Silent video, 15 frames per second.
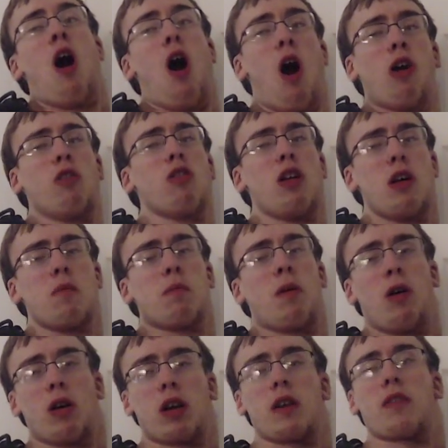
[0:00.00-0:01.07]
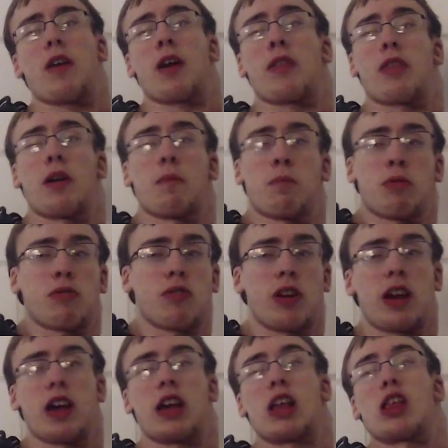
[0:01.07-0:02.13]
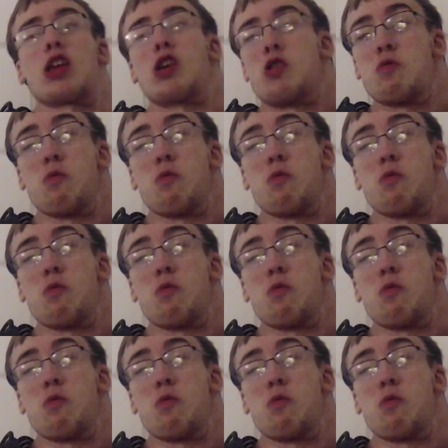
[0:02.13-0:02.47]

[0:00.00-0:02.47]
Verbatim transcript: Arlong Park is like the pre-New